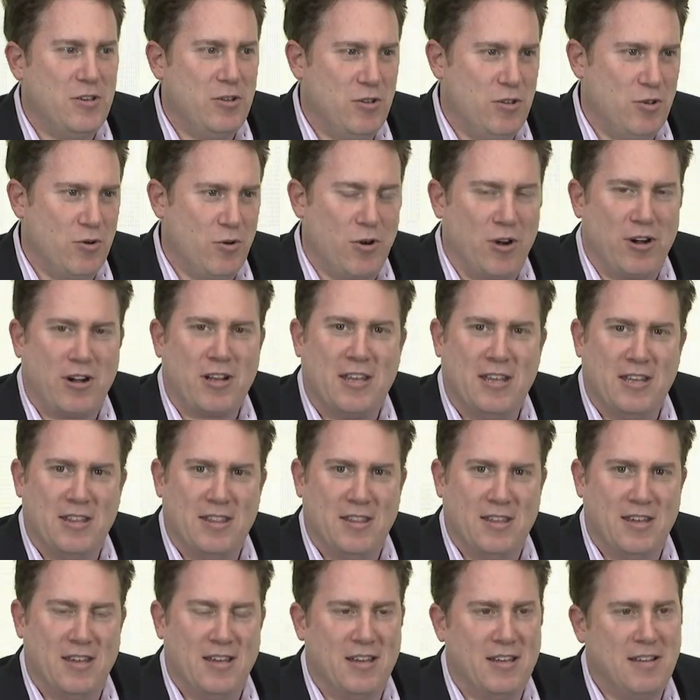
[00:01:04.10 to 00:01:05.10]
York
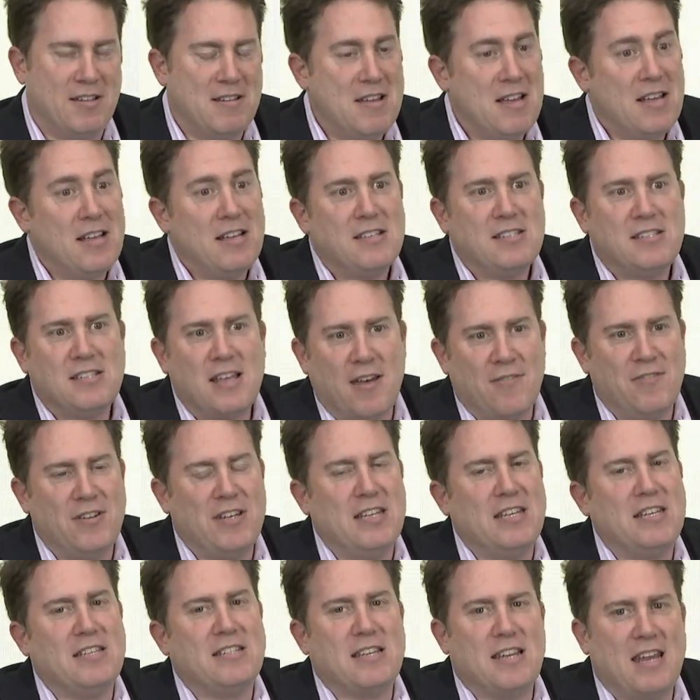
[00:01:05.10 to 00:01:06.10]
in the
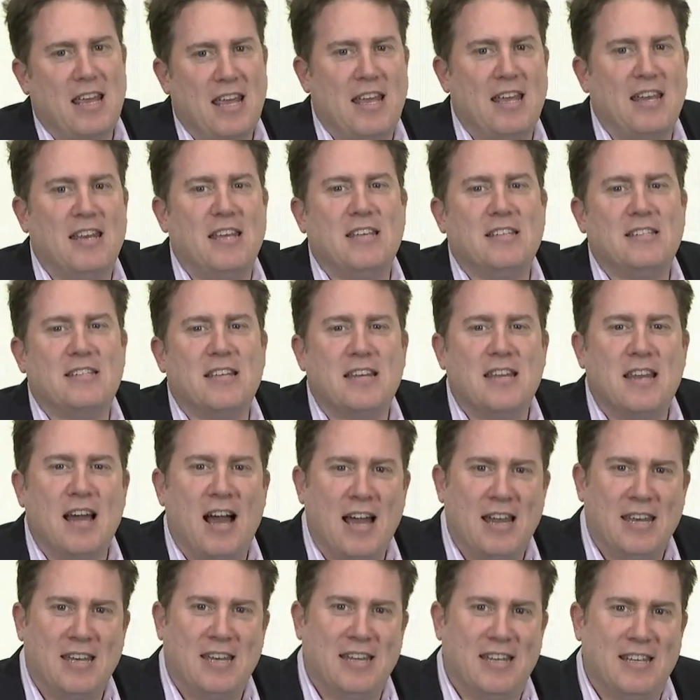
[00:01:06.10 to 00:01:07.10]
70s and 80s and
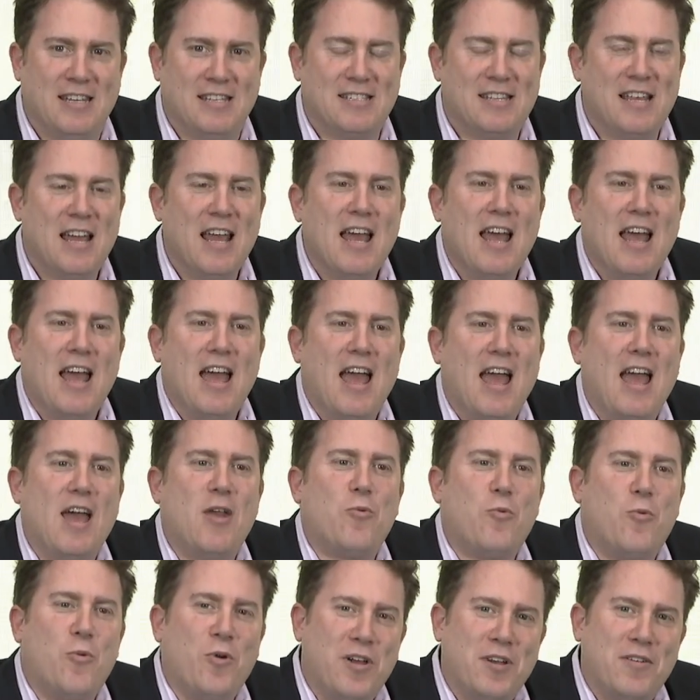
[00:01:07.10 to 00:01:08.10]
90s.
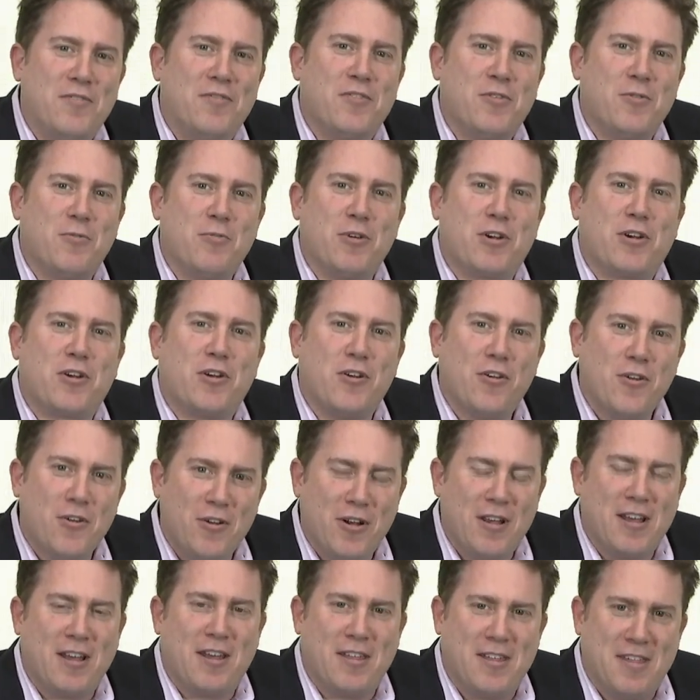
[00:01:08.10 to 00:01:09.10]
And one of the
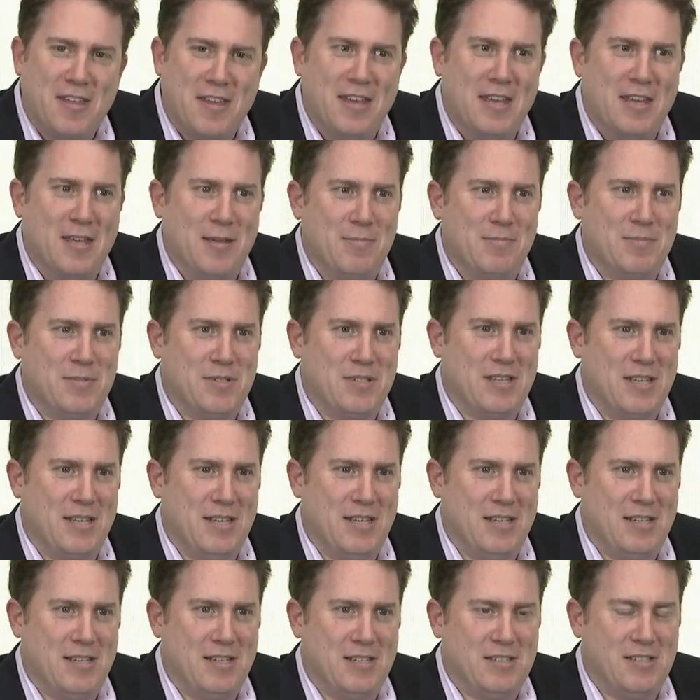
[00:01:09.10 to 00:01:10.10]
recurring themes
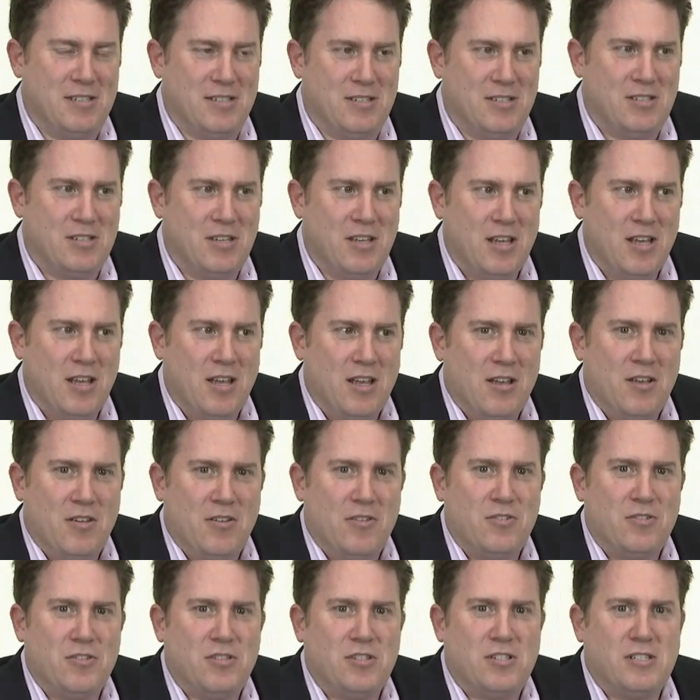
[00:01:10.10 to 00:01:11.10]
is
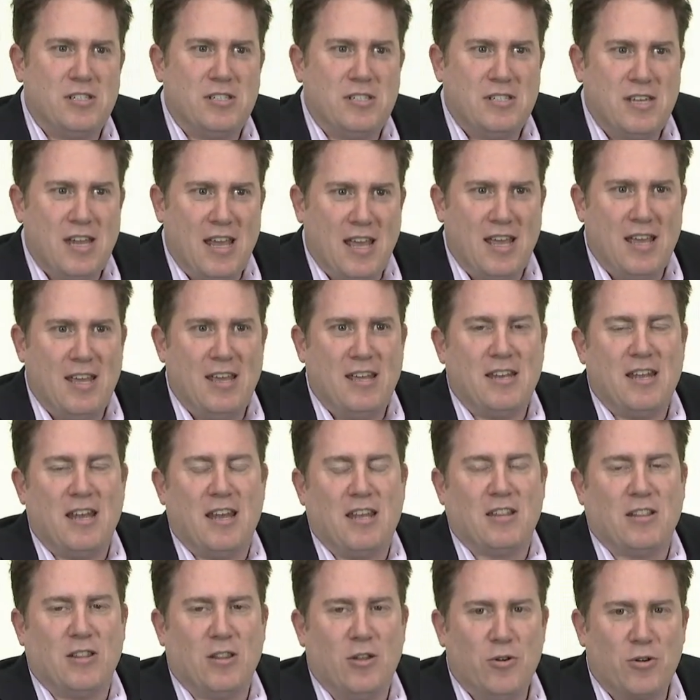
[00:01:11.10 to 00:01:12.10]
state
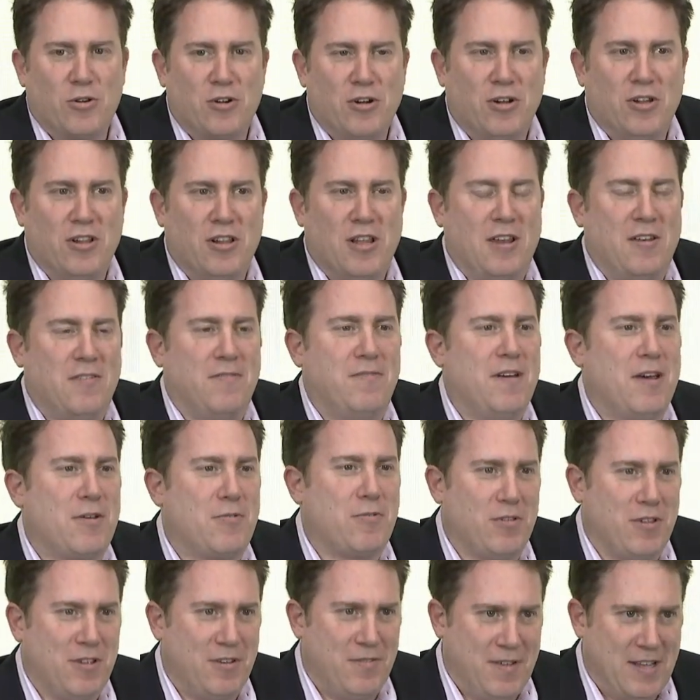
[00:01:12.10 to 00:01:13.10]
and local and
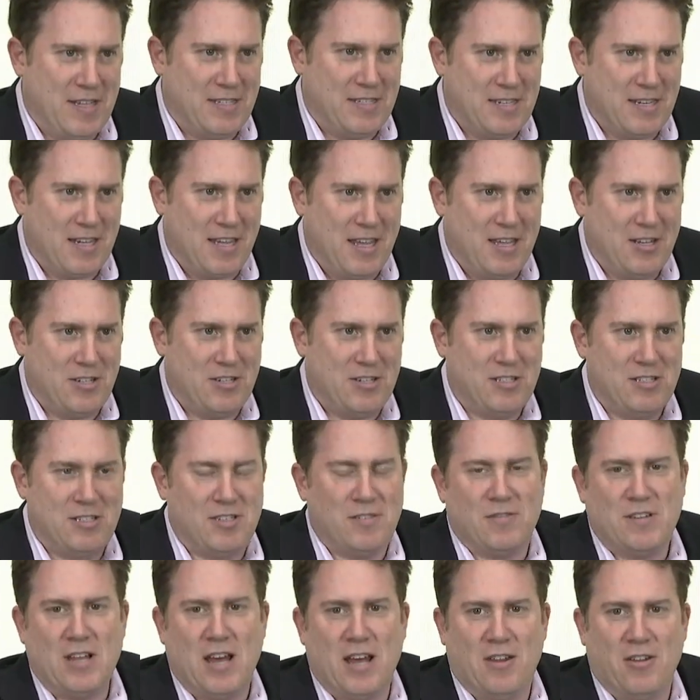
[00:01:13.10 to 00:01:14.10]
federal investigations
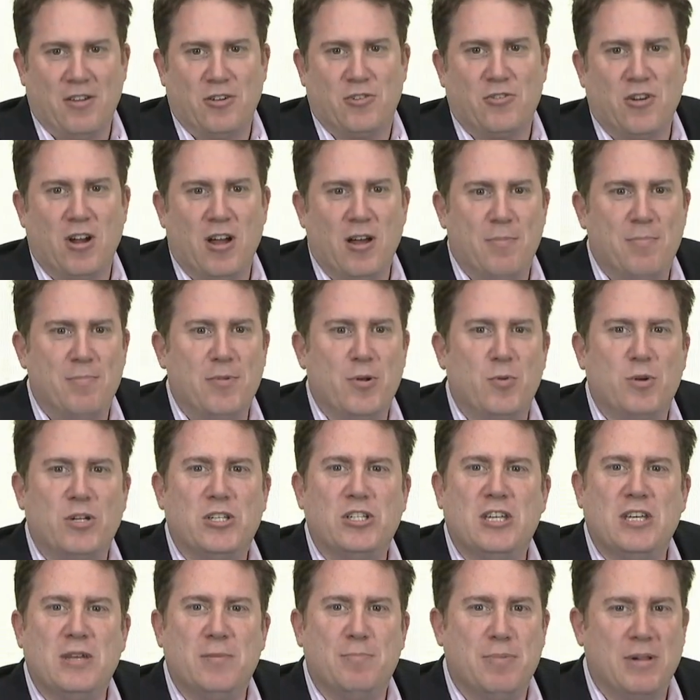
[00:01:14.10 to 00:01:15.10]
of Donald Trump in
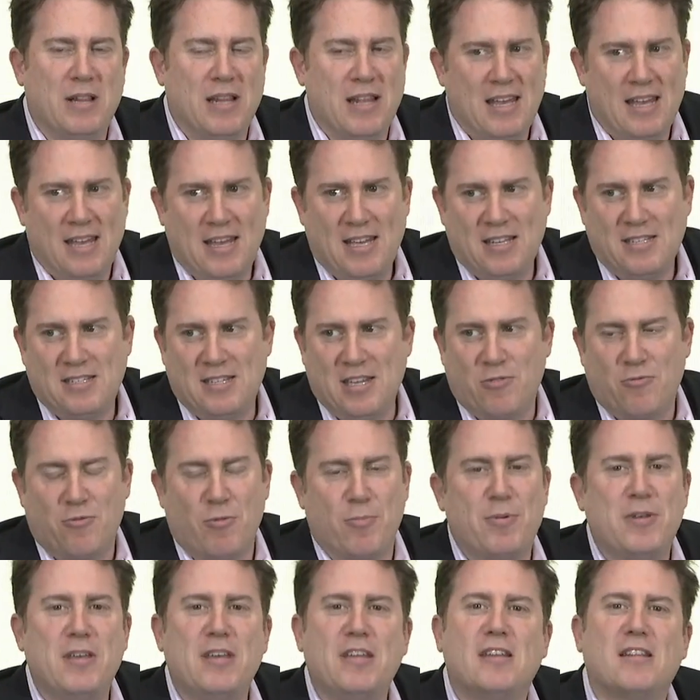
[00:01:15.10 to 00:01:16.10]
which he plays and
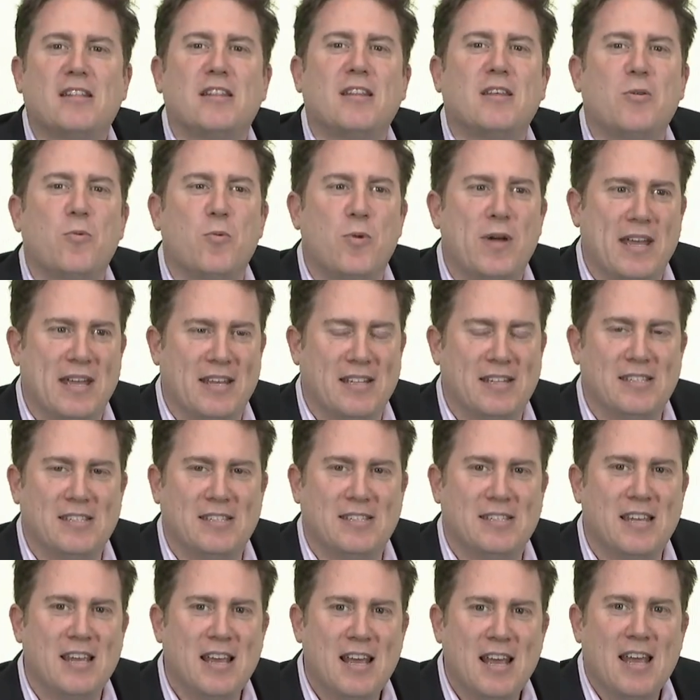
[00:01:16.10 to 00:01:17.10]
repeatedly
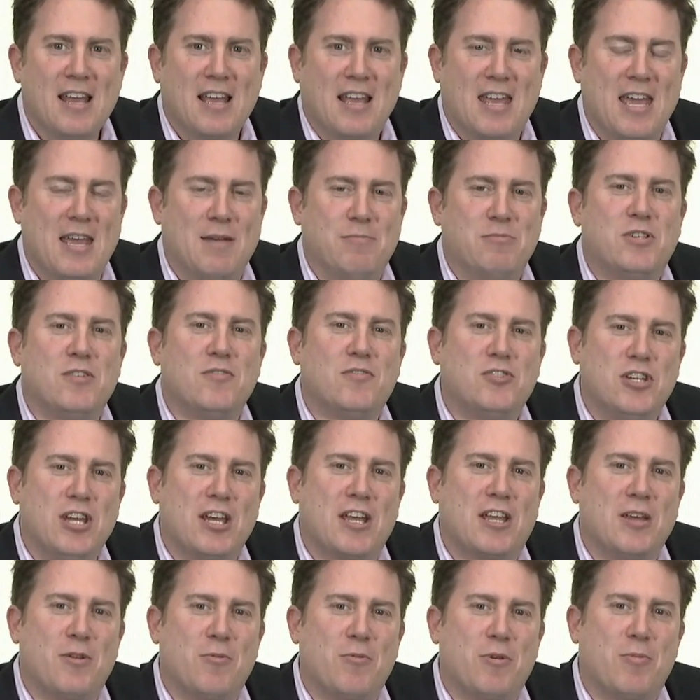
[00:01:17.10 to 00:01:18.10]
wins games of
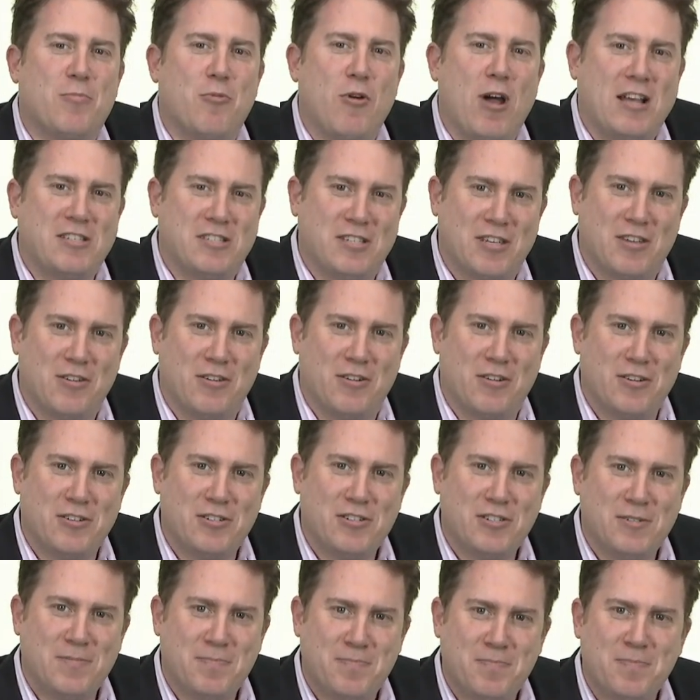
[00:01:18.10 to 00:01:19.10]
chicken with prosecutors.